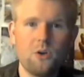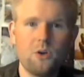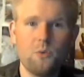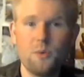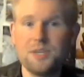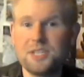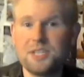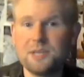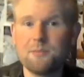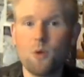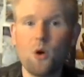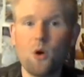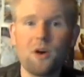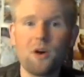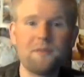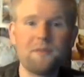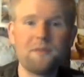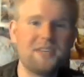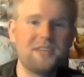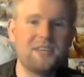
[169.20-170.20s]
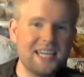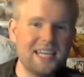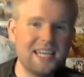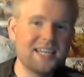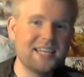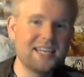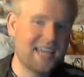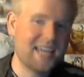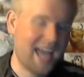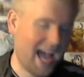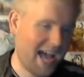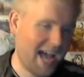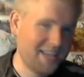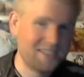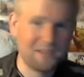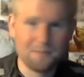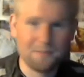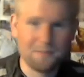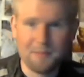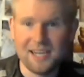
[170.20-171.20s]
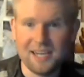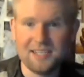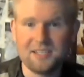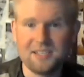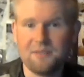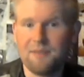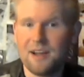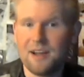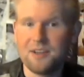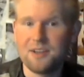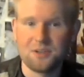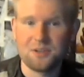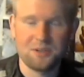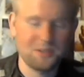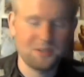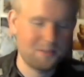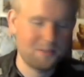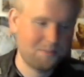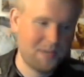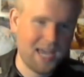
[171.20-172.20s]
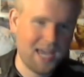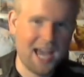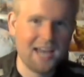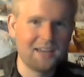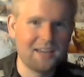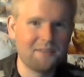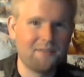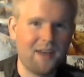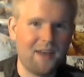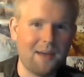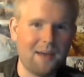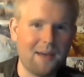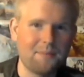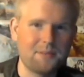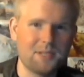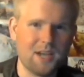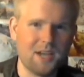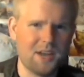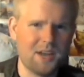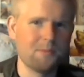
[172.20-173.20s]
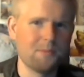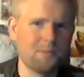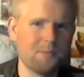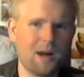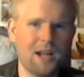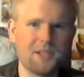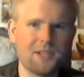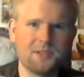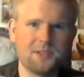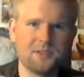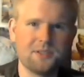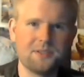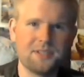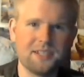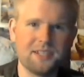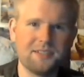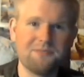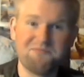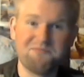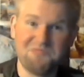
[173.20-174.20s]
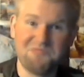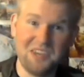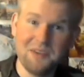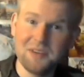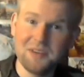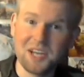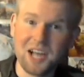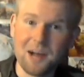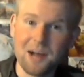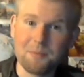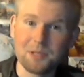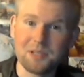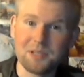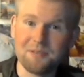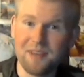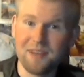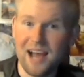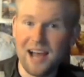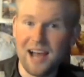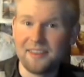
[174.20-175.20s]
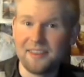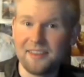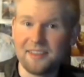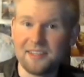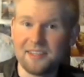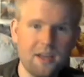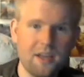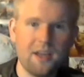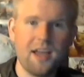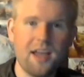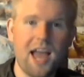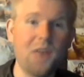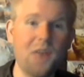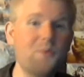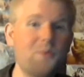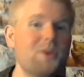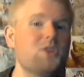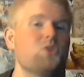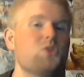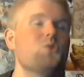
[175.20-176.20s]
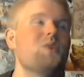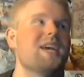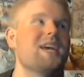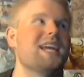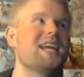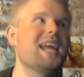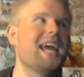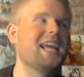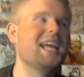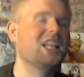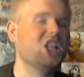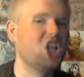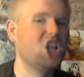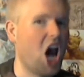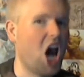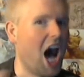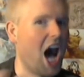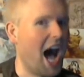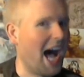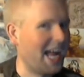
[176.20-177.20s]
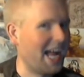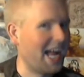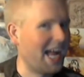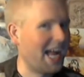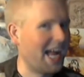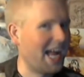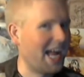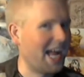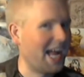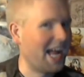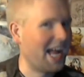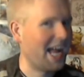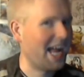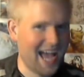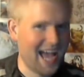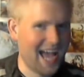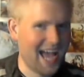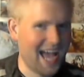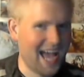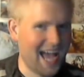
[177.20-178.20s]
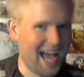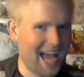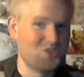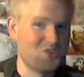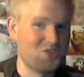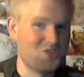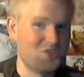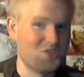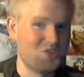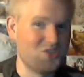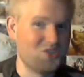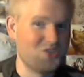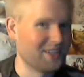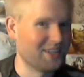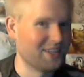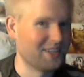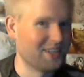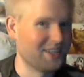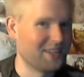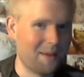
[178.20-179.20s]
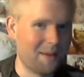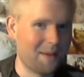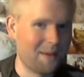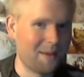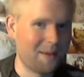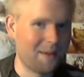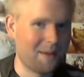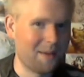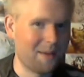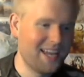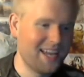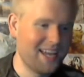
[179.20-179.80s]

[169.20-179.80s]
We see more of Dean, Cass, and Benny's adventures, beheading vamps, other monsters, and even a couple leviathans. And we do get a lot of beheadings in general in this episode,